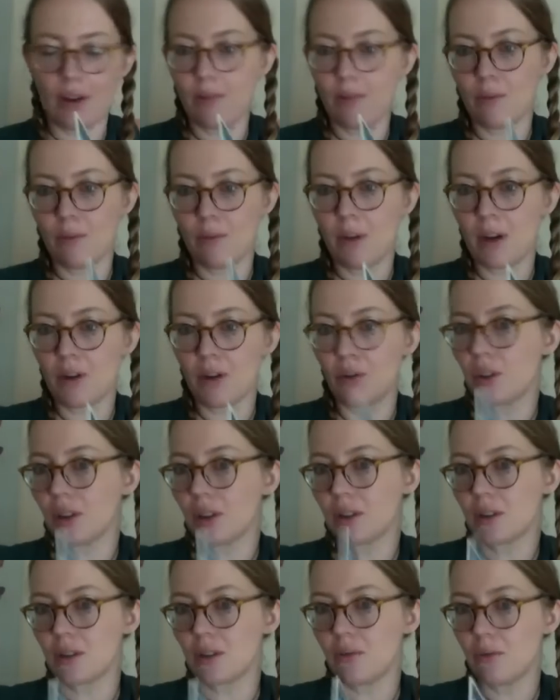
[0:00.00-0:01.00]
a woman, you
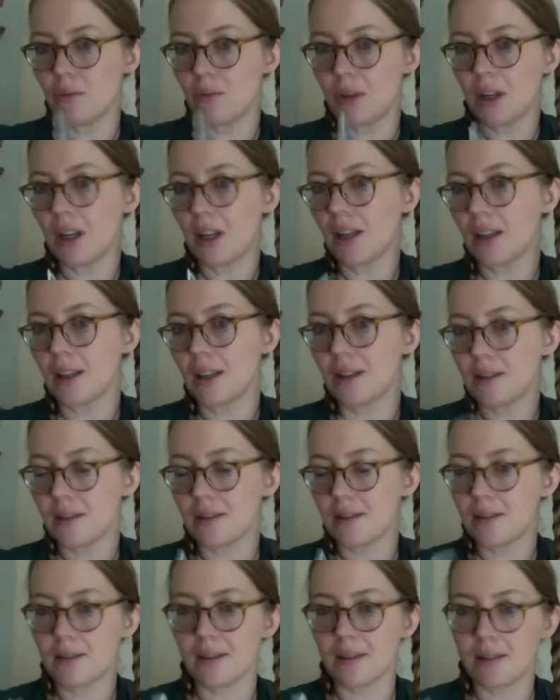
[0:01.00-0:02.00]
touch the woman, like
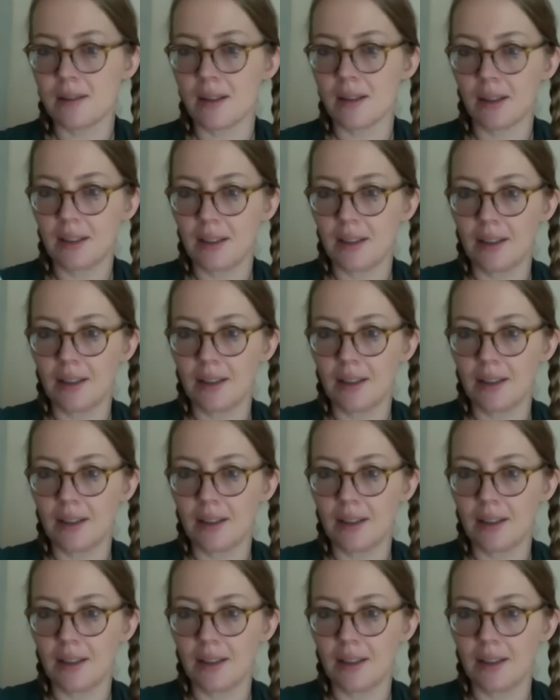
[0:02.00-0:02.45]
there's nothing